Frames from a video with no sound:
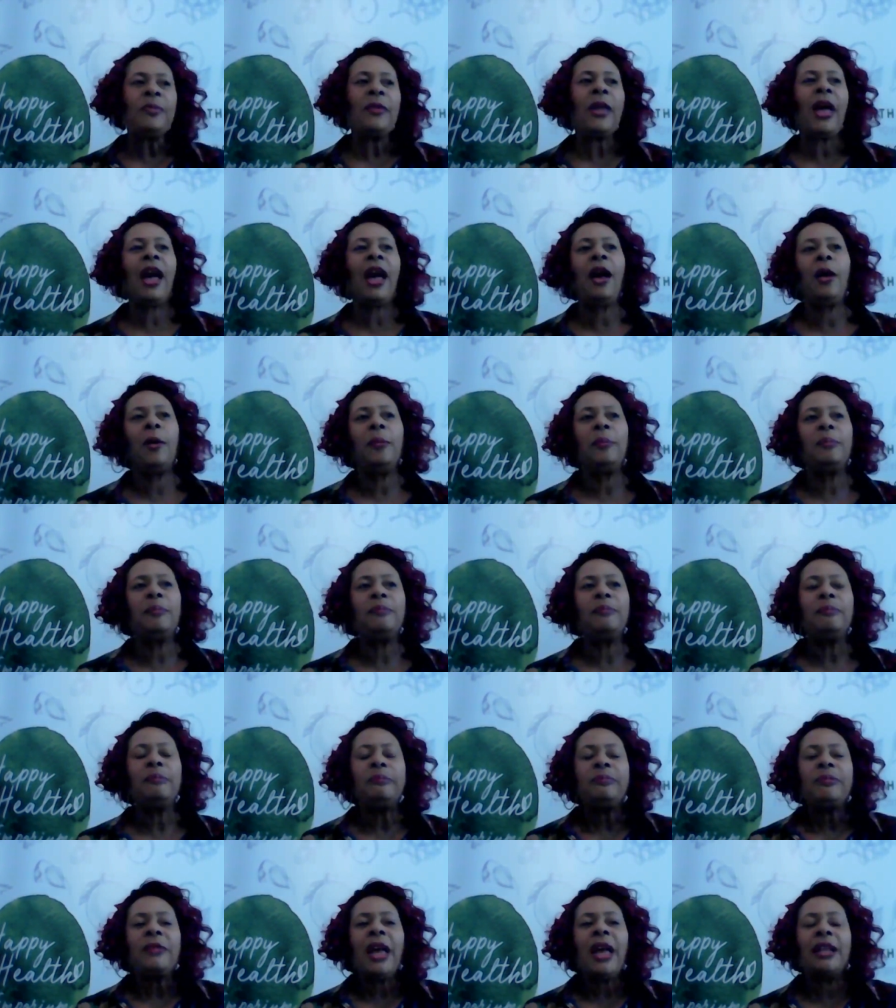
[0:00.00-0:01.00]
And
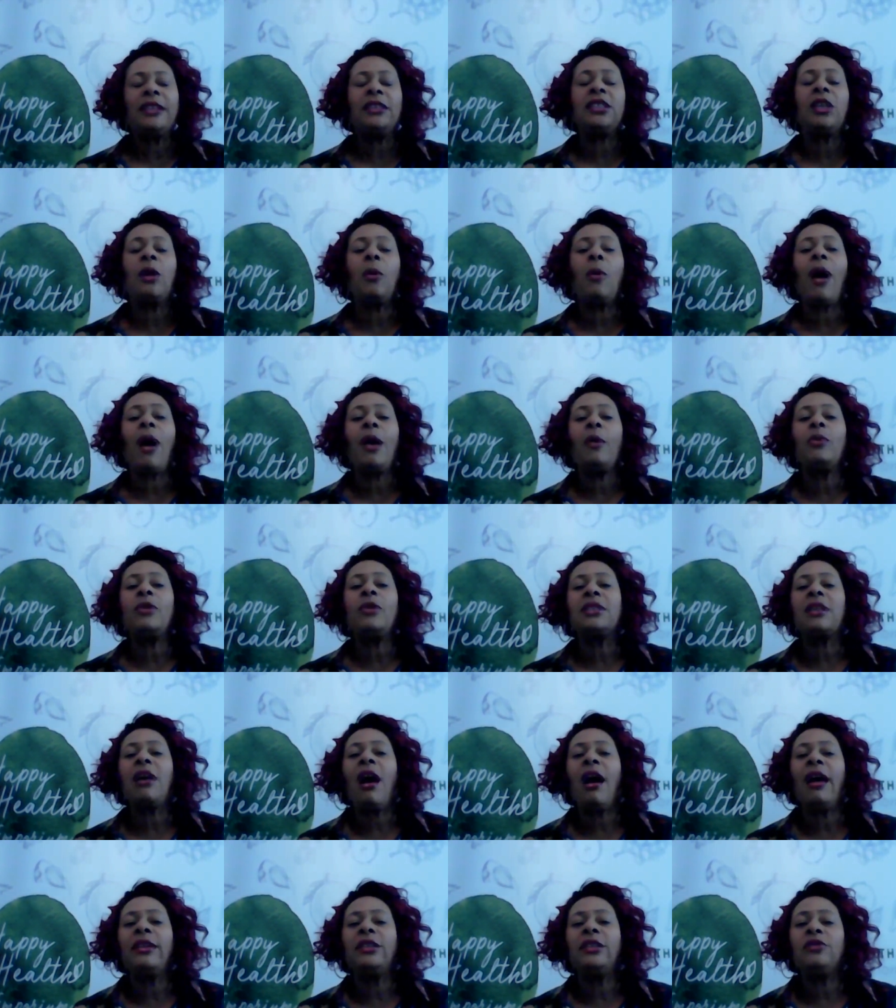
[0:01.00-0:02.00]
so I was
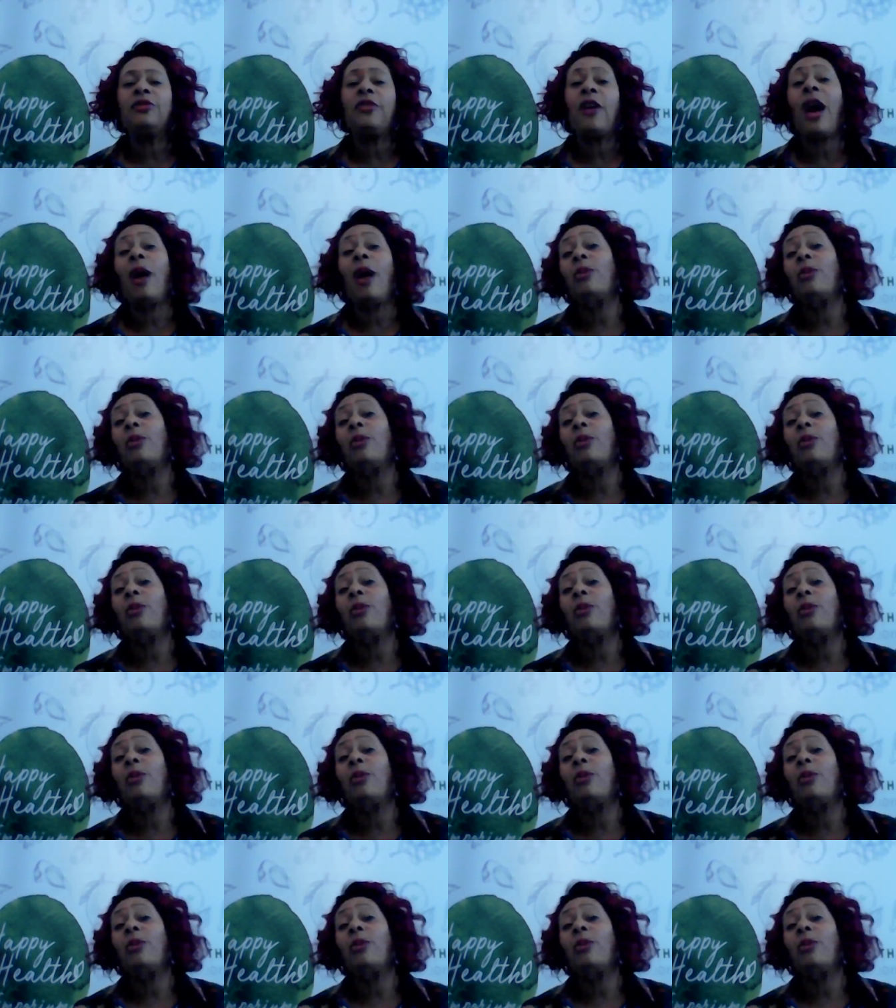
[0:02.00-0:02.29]
kind of